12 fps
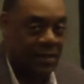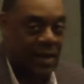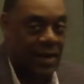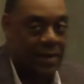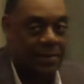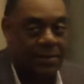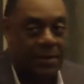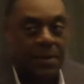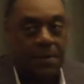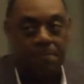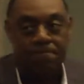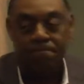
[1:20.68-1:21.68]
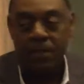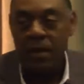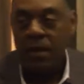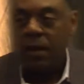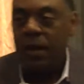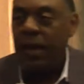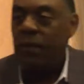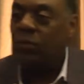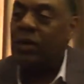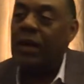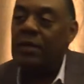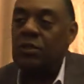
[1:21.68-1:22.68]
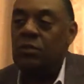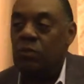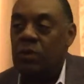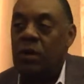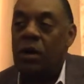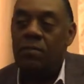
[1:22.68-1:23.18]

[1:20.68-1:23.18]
sign. So, and I just want to,